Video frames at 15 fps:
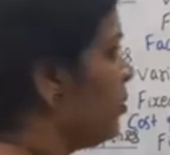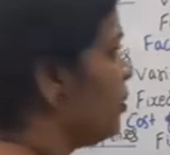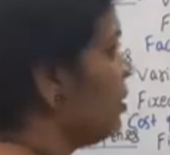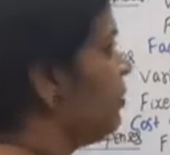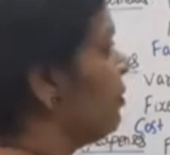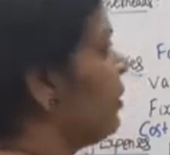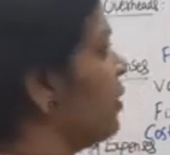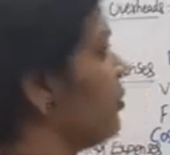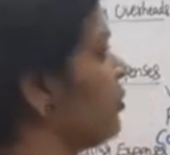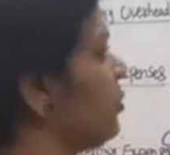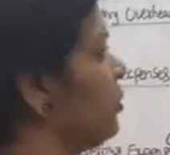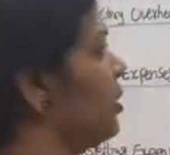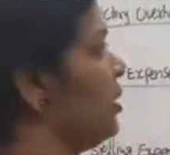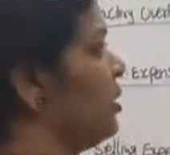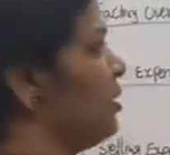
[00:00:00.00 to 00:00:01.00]
only we are
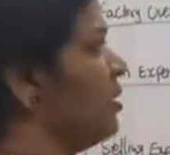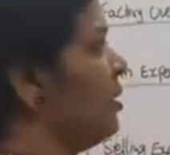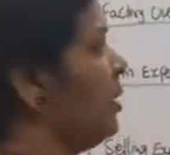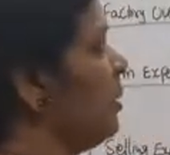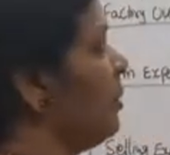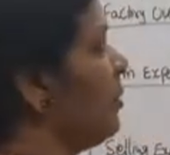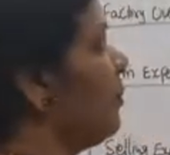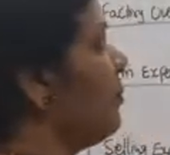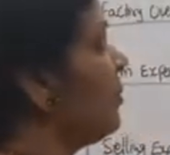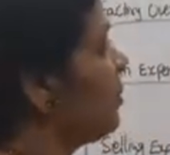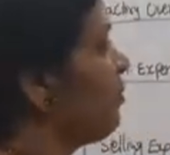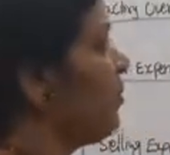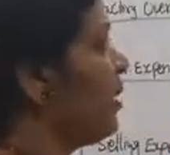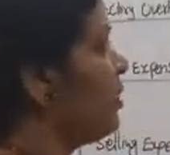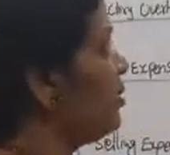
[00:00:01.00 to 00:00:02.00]
showing. For
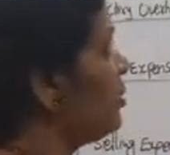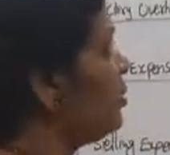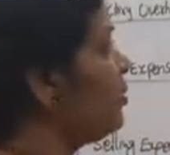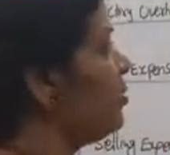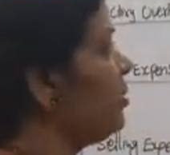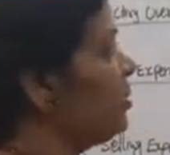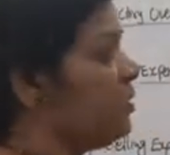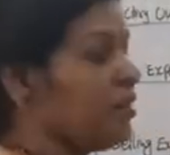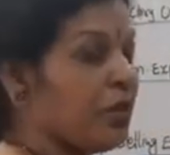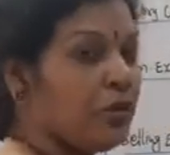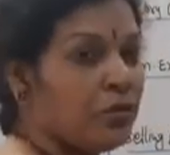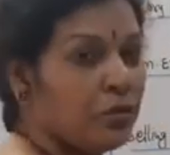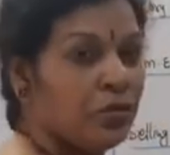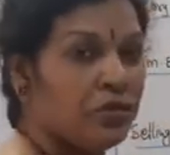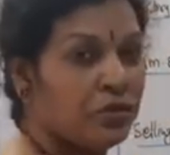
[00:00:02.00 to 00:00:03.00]
5,000
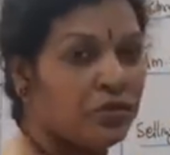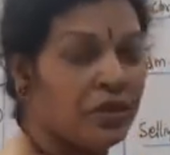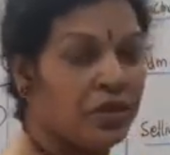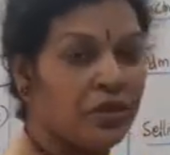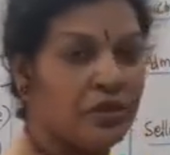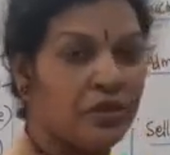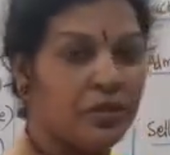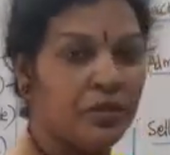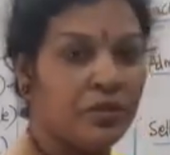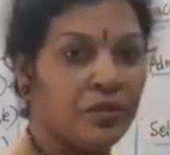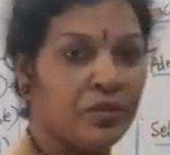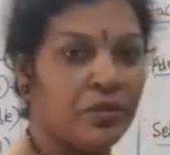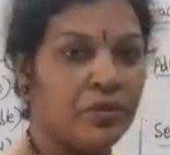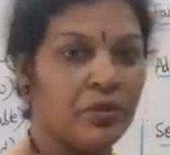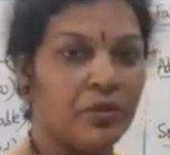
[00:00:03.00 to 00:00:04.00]
10
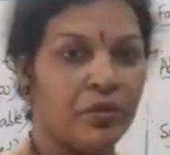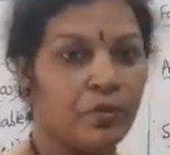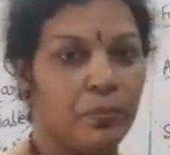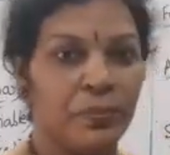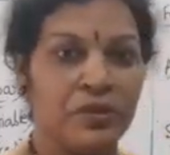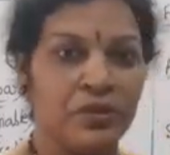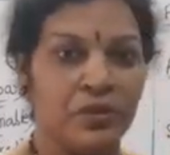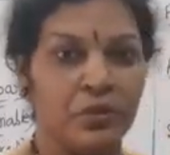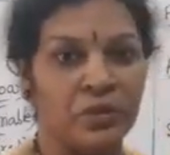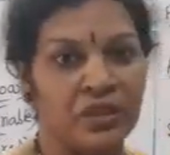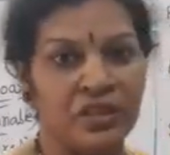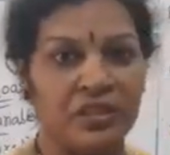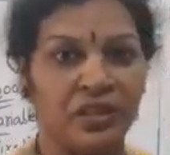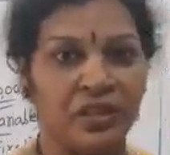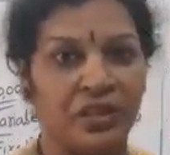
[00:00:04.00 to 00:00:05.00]
rupees
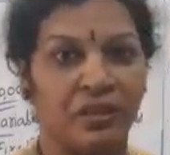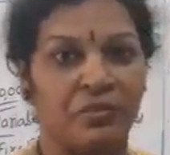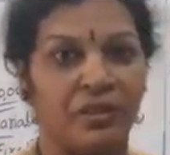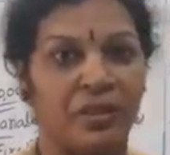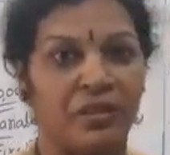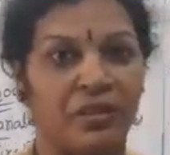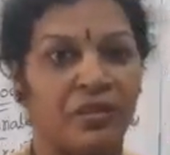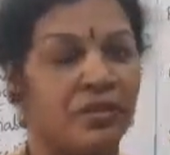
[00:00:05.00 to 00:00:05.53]
units are given,